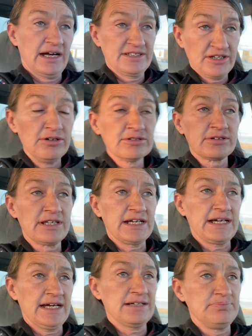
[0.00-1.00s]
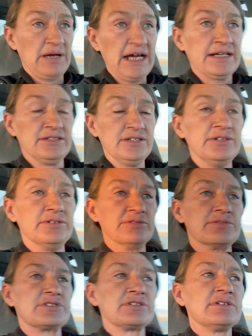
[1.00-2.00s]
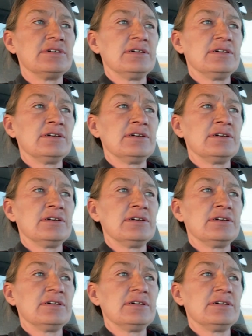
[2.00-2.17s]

told her that I had bad news,